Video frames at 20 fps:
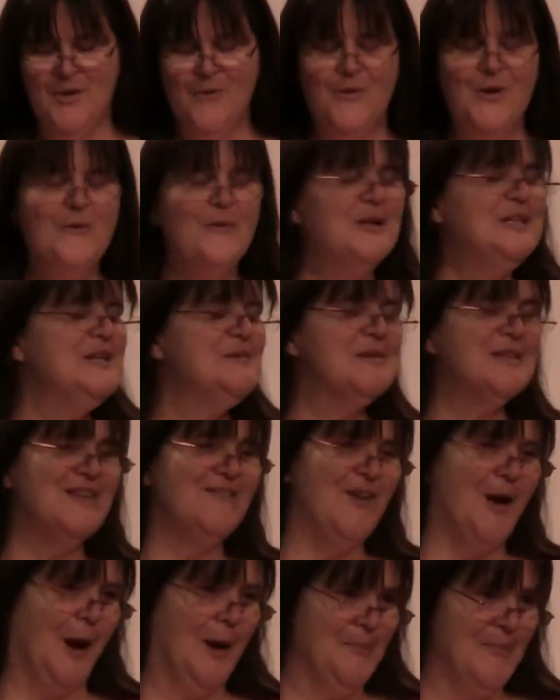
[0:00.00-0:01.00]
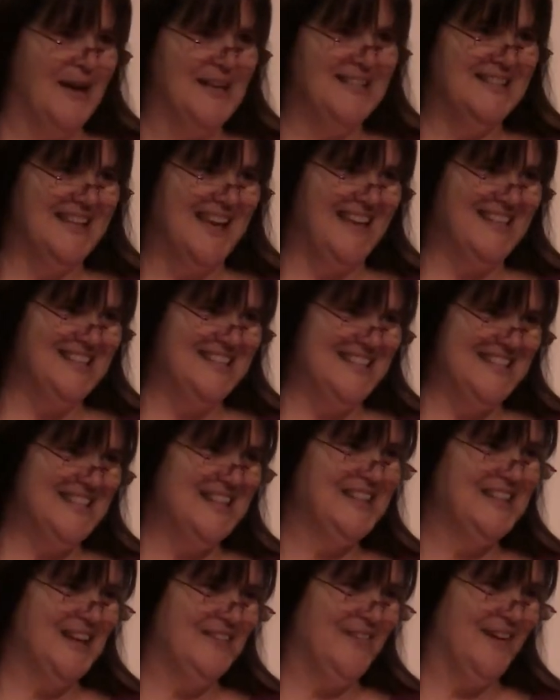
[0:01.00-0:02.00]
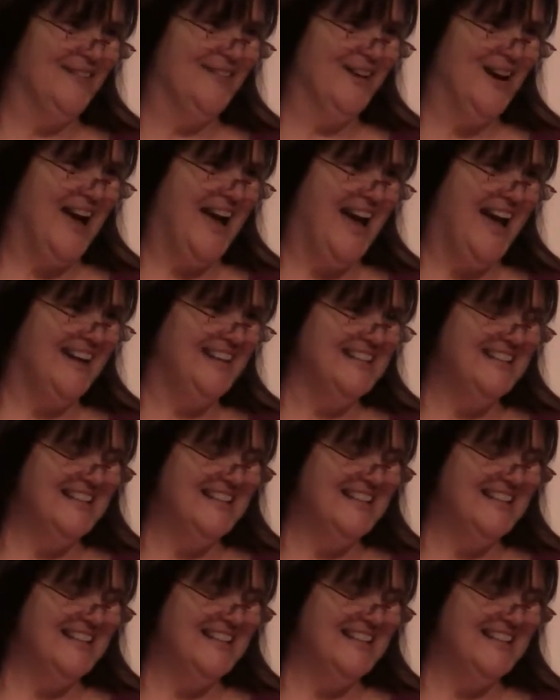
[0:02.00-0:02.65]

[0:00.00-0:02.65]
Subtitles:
We want to be the very best guests that they've ever had.